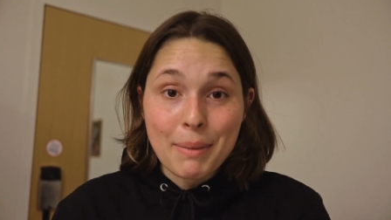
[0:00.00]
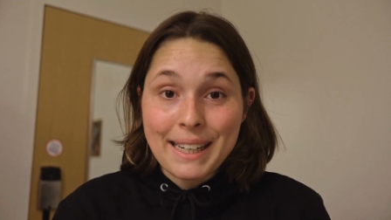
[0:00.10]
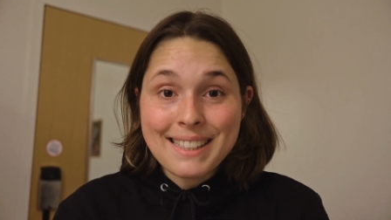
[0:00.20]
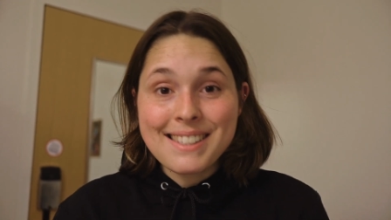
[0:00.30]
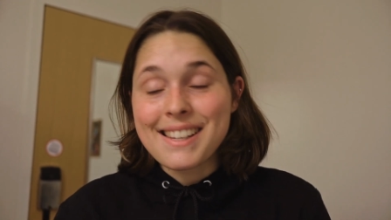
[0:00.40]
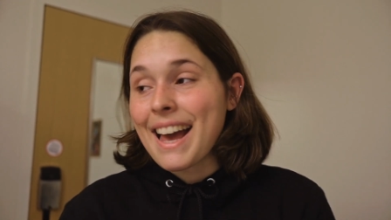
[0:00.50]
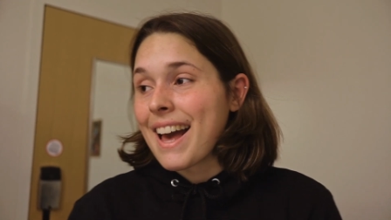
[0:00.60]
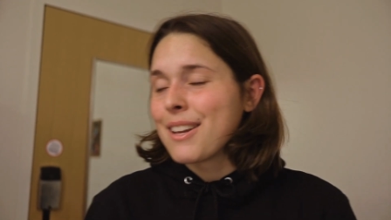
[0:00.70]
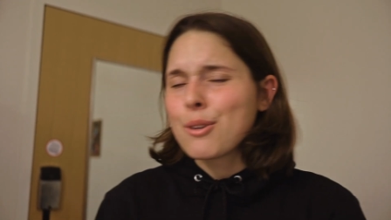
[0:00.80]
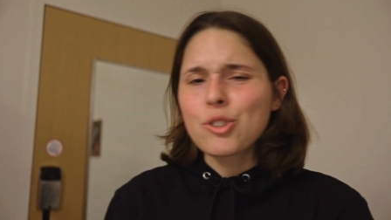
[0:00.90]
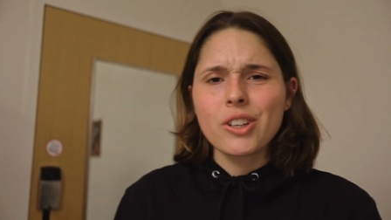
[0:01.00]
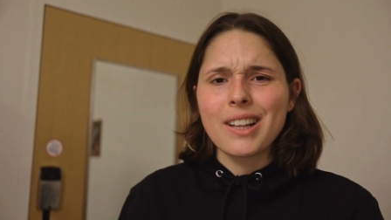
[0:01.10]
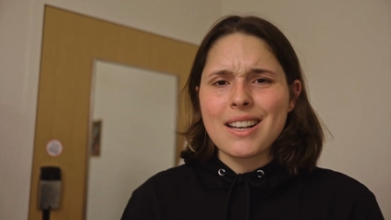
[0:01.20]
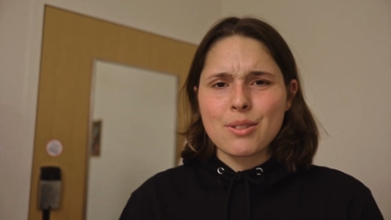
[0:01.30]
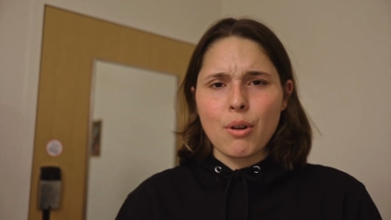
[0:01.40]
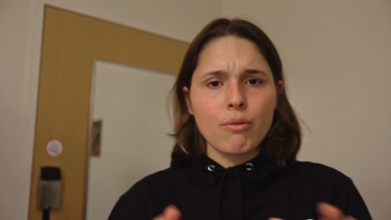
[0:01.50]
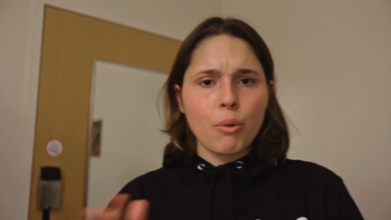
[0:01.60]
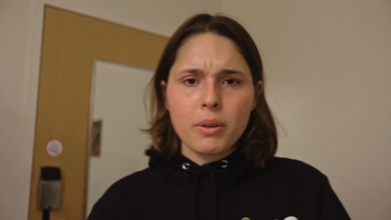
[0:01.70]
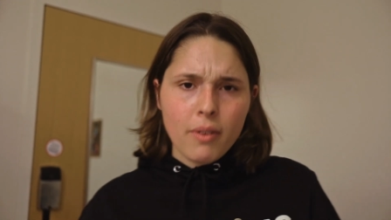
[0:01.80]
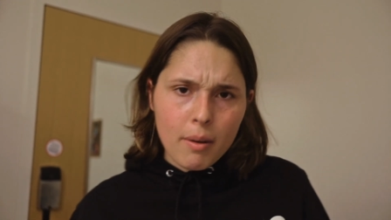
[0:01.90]
minutes and it usually lasts around
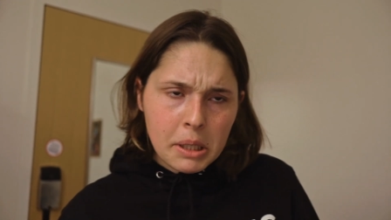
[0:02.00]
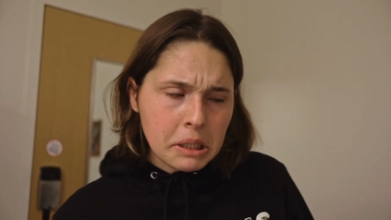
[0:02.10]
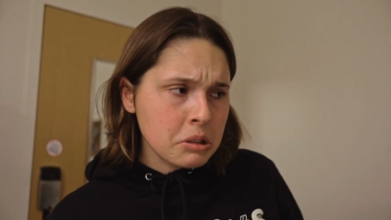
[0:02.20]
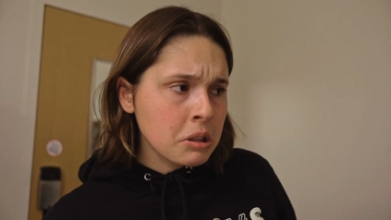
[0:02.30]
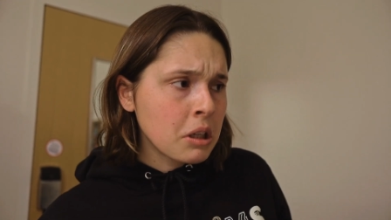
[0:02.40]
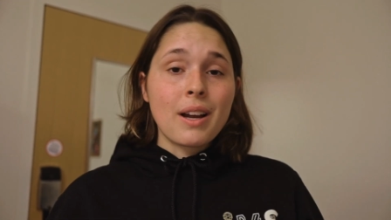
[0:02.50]
forty-five minutes.